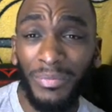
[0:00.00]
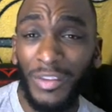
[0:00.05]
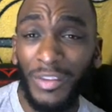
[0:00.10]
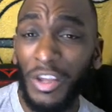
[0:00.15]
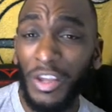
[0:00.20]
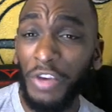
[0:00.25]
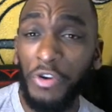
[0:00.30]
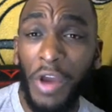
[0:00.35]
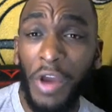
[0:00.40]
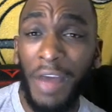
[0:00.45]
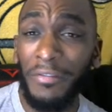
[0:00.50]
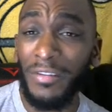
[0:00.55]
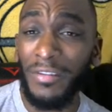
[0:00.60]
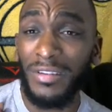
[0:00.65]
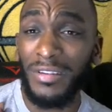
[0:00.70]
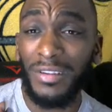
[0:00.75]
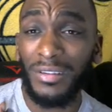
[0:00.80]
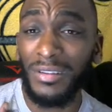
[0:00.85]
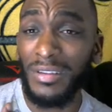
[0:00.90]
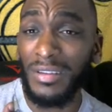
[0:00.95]
The graphics
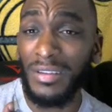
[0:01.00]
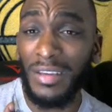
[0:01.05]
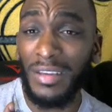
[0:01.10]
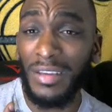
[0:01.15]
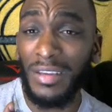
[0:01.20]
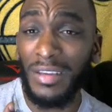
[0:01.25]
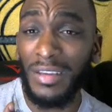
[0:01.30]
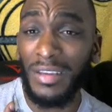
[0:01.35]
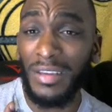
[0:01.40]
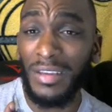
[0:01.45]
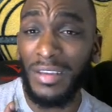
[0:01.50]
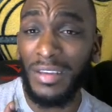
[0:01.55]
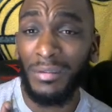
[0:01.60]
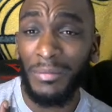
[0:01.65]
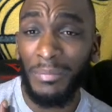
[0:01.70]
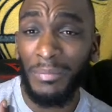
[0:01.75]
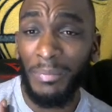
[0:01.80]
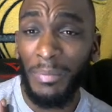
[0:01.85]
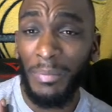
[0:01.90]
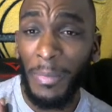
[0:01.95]
look the same, man.
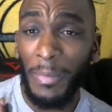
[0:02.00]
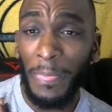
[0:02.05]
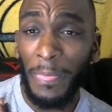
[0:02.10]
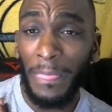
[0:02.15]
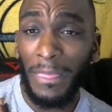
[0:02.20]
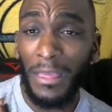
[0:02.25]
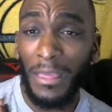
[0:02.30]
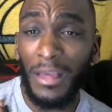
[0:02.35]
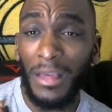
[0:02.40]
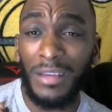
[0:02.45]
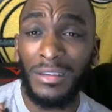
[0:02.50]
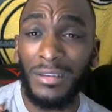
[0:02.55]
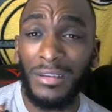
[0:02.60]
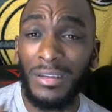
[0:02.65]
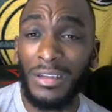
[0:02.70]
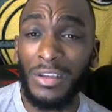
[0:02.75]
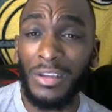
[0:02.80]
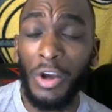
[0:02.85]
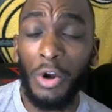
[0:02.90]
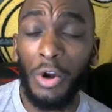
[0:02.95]
This is a
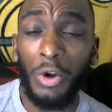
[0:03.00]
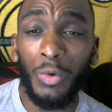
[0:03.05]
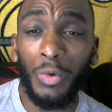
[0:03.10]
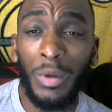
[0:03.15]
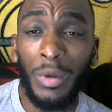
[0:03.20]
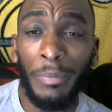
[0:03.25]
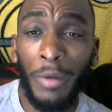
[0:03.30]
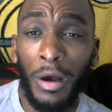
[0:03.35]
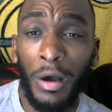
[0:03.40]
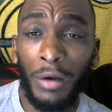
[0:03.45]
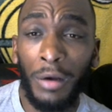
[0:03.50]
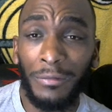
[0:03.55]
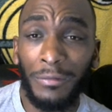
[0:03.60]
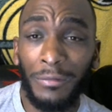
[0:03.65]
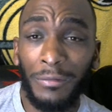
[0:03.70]
total ripoff.